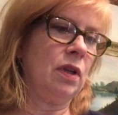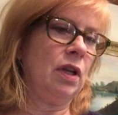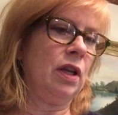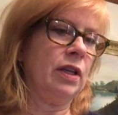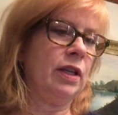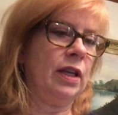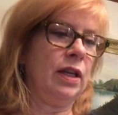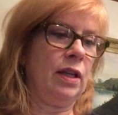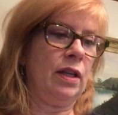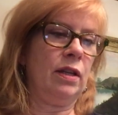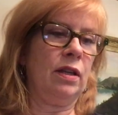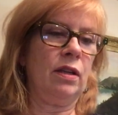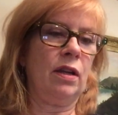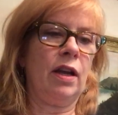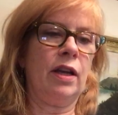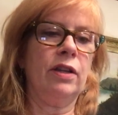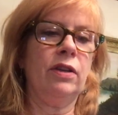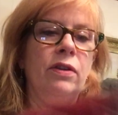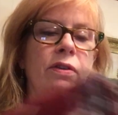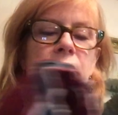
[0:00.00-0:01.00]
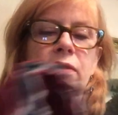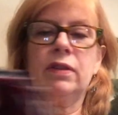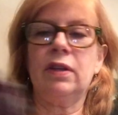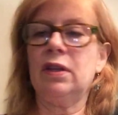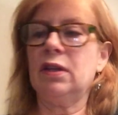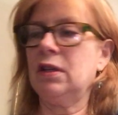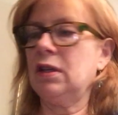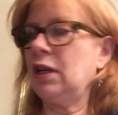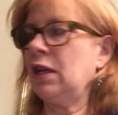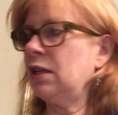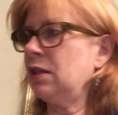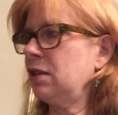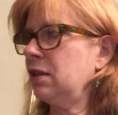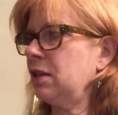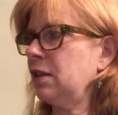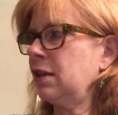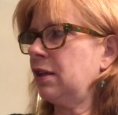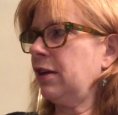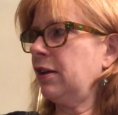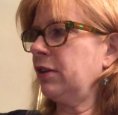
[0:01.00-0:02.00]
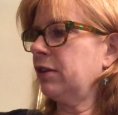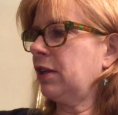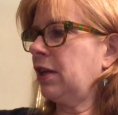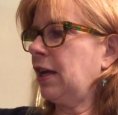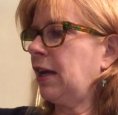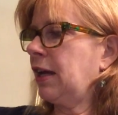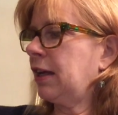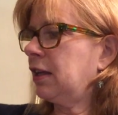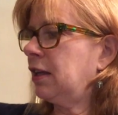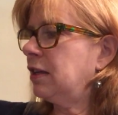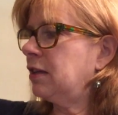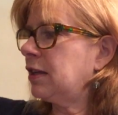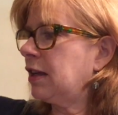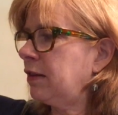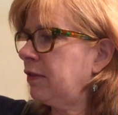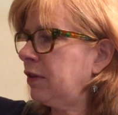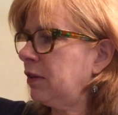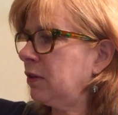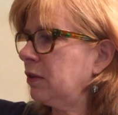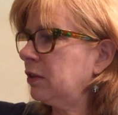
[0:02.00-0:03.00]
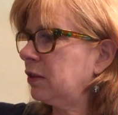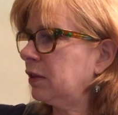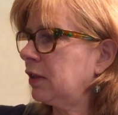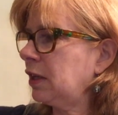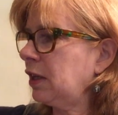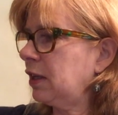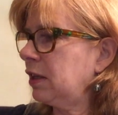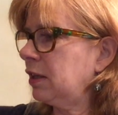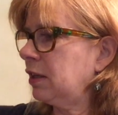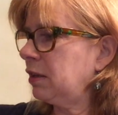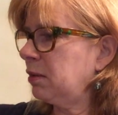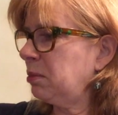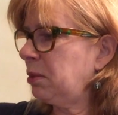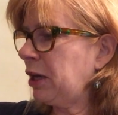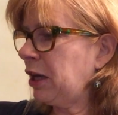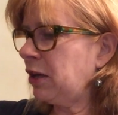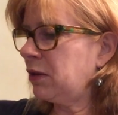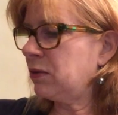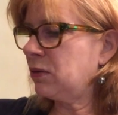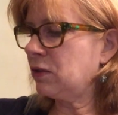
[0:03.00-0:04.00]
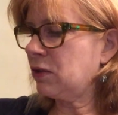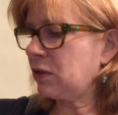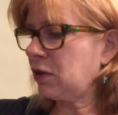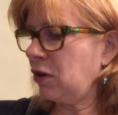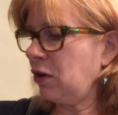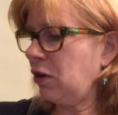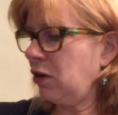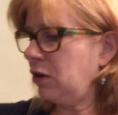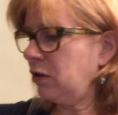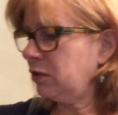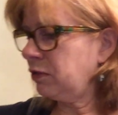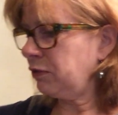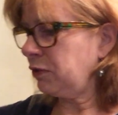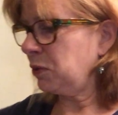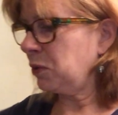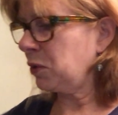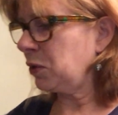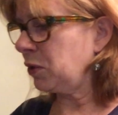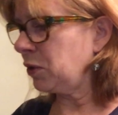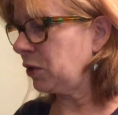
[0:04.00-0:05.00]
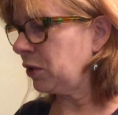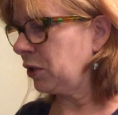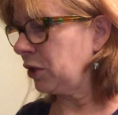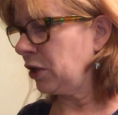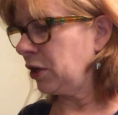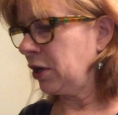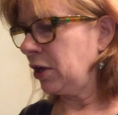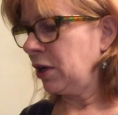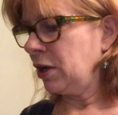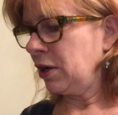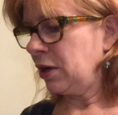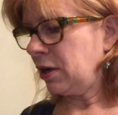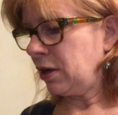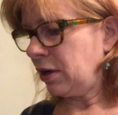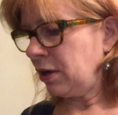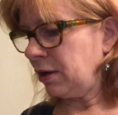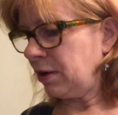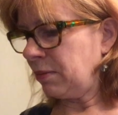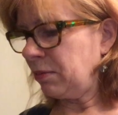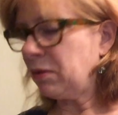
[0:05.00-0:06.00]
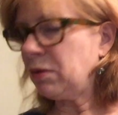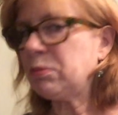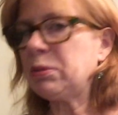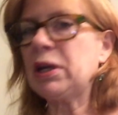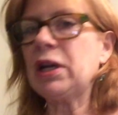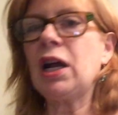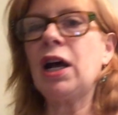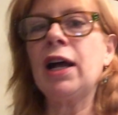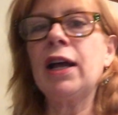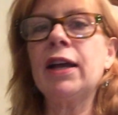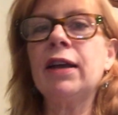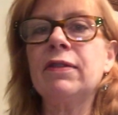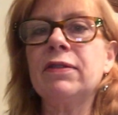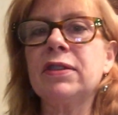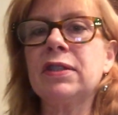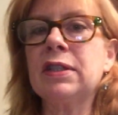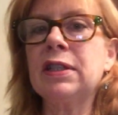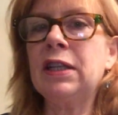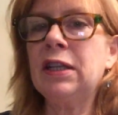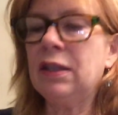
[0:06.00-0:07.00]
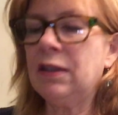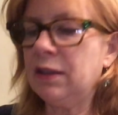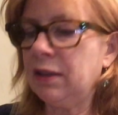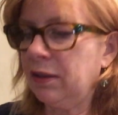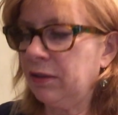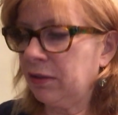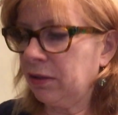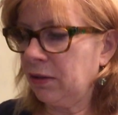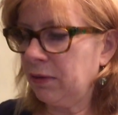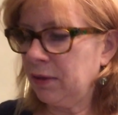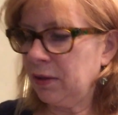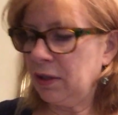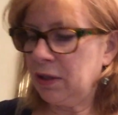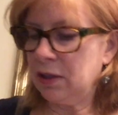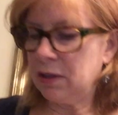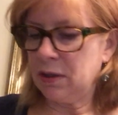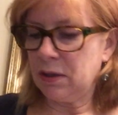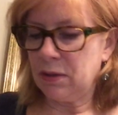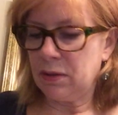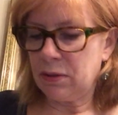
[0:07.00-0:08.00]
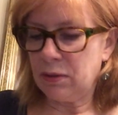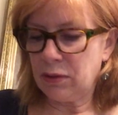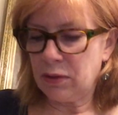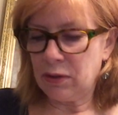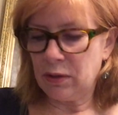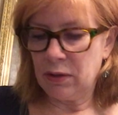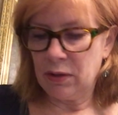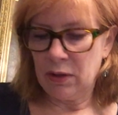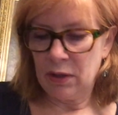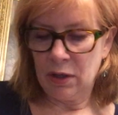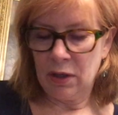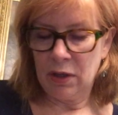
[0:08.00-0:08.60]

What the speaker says: Again, I used the 18 count khaki Davos that the patterns called for, but I have seen these over the years